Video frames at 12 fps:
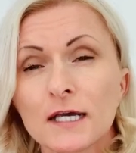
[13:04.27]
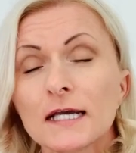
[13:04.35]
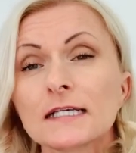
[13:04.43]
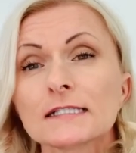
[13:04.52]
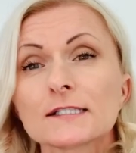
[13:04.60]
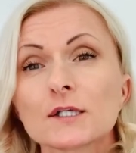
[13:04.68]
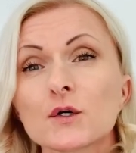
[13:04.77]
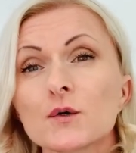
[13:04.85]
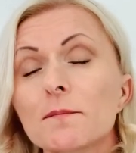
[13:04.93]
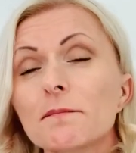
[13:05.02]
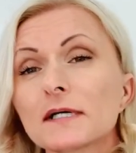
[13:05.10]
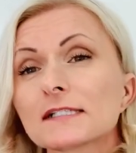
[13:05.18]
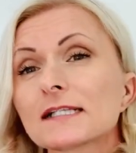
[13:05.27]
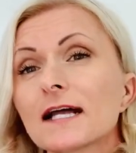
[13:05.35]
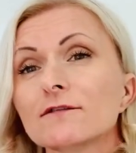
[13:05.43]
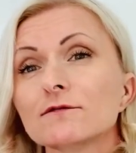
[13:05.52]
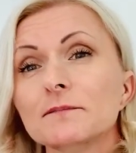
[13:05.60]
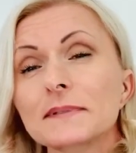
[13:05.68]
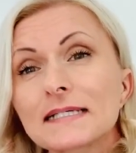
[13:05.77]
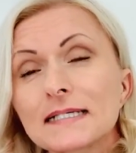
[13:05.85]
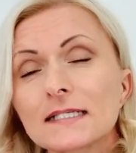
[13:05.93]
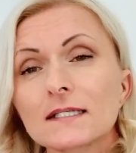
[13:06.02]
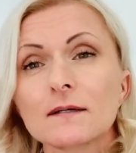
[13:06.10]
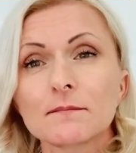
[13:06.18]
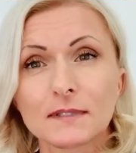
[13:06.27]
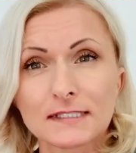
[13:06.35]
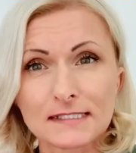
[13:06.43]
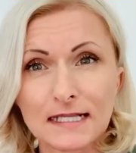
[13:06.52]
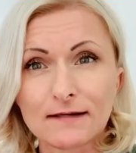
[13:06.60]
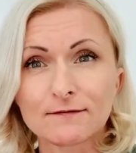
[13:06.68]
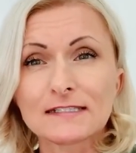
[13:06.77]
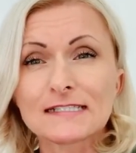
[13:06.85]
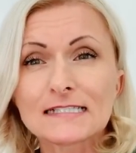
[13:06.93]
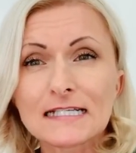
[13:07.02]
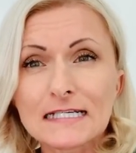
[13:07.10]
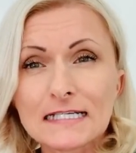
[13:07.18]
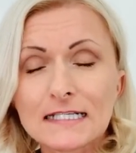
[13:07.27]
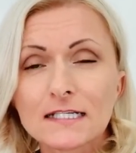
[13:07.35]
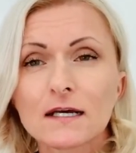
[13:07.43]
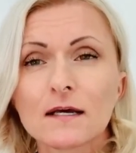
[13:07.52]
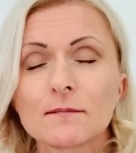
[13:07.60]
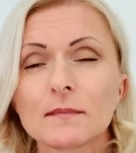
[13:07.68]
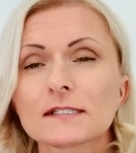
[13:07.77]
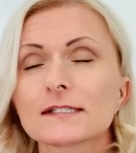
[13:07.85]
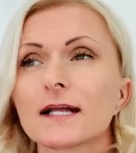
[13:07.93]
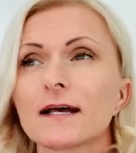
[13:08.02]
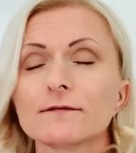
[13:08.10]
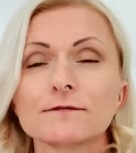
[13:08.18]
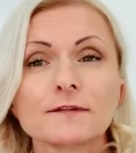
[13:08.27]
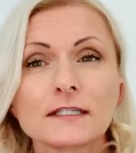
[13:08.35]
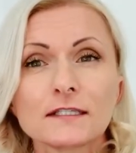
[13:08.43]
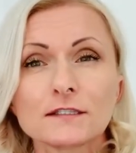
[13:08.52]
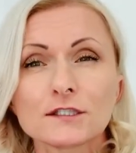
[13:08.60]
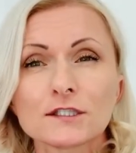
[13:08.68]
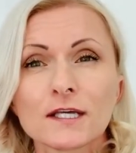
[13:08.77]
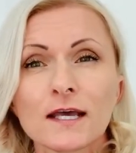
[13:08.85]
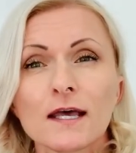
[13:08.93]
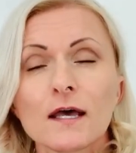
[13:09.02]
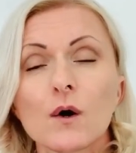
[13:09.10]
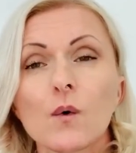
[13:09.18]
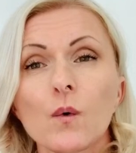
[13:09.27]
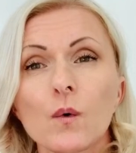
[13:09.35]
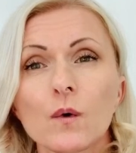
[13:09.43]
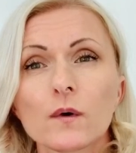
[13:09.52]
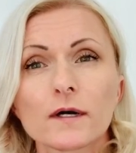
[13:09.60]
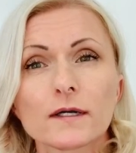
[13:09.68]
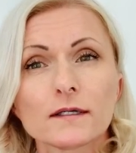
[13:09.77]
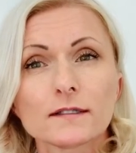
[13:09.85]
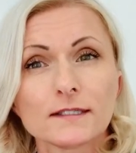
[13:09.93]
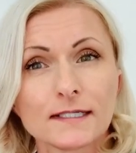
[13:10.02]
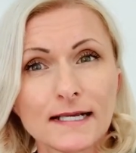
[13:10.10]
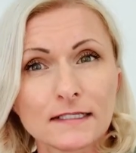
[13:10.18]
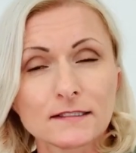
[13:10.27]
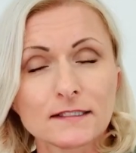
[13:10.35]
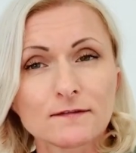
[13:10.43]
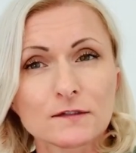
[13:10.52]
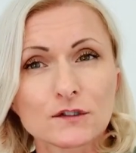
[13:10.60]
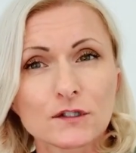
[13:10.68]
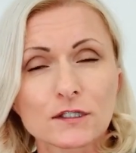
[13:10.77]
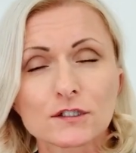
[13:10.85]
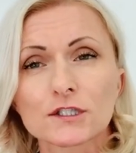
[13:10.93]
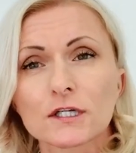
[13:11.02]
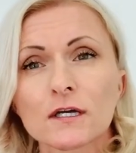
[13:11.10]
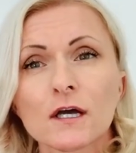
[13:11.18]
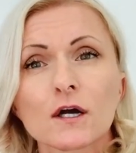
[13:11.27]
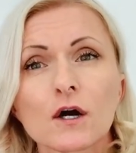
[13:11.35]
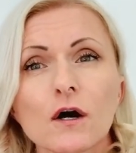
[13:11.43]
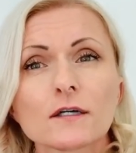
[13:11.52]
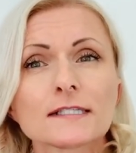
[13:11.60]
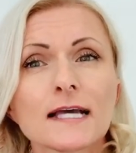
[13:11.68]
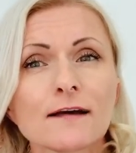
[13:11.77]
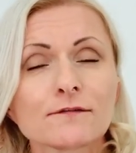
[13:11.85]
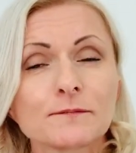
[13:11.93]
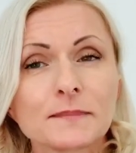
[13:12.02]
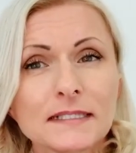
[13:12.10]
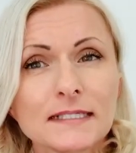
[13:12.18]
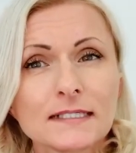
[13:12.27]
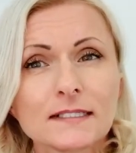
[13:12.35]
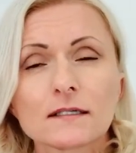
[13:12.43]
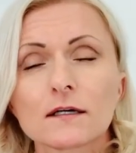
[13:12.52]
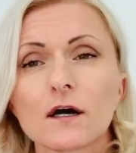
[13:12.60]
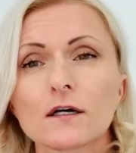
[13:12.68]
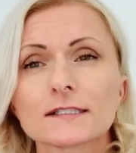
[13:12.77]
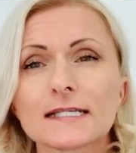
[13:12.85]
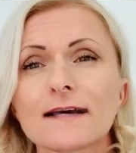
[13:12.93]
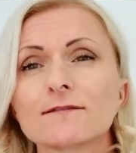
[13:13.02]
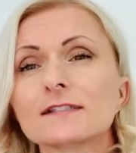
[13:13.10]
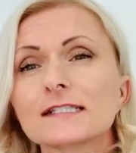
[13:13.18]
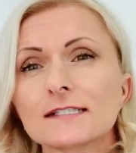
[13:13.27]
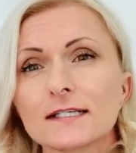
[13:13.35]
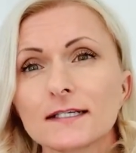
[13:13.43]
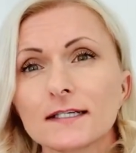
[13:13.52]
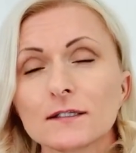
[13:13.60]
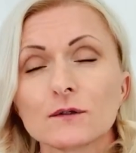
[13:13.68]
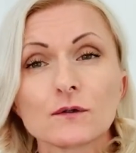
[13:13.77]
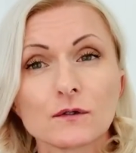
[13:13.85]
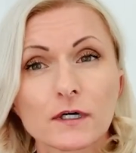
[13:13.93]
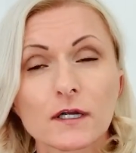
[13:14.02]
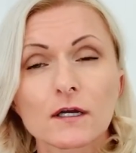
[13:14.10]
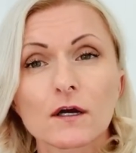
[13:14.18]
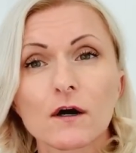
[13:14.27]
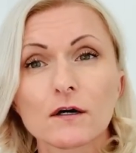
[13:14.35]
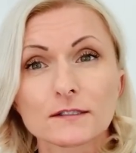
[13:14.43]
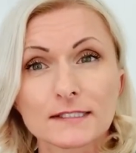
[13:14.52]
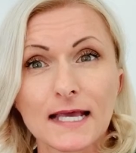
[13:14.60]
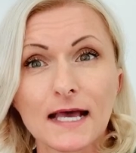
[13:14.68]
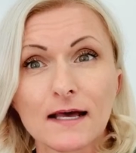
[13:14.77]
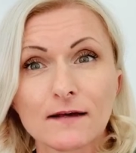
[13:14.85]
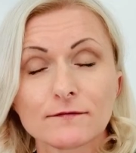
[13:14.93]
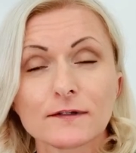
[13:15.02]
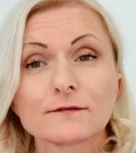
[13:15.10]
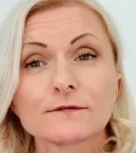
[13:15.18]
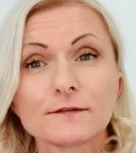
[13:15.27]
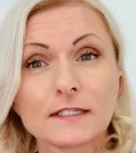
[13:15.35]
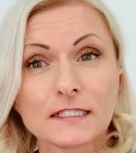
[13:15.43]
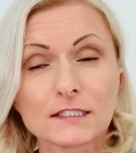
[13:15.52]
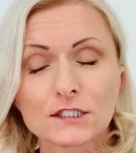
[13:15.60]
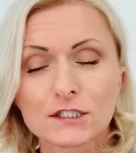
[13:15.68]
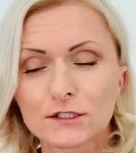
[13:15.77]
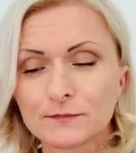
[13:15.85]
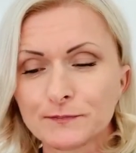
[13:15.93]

So must have been, must have seen, must have finished, or the negative structure can't have been, can't have seen, or can't have finished.